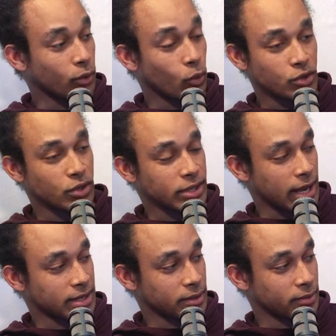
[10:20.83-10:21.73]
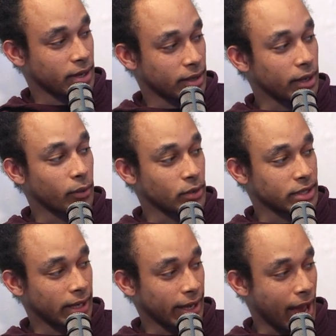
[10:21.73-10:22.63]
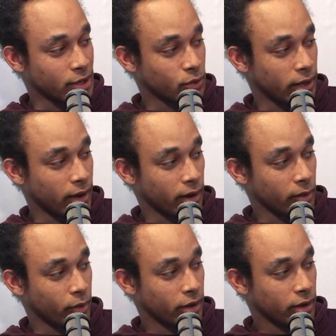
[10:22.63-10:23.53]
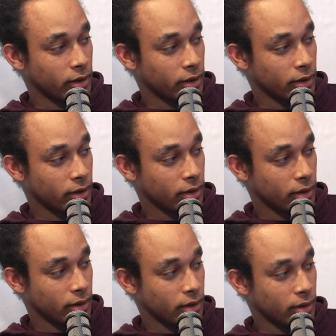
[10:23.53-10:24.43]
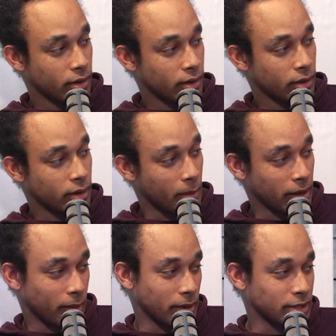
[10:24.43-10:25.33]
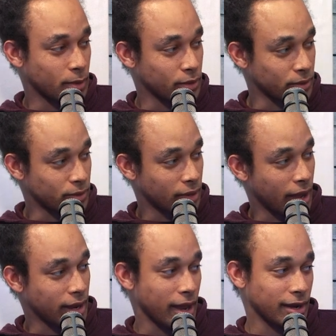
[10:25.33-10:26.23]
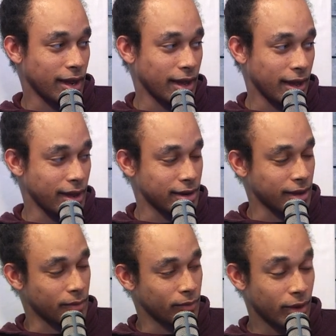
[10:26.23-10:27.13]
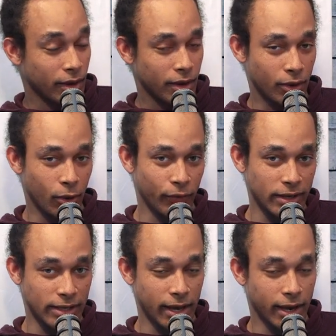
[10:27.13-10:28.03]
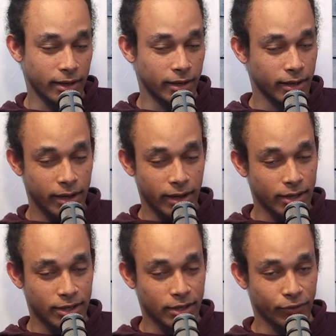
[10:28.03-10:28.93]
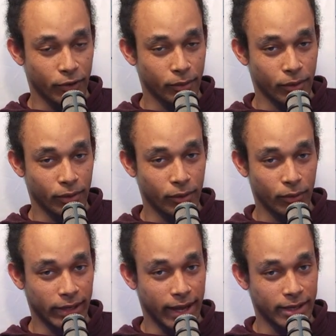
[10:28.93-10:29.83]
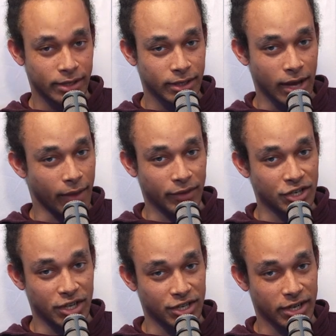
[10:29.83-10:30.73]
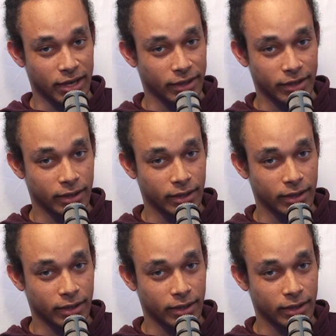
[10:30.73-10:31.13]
Uh, what you just asked him? Like like was it like actual Kaotica brand? I'm about, I'm about to smoke you. Go ahead, and, smoke, and, go ahead. and them. No offense, Kaotica. It's just foam, bro. Relax. Y'all didn't change anything.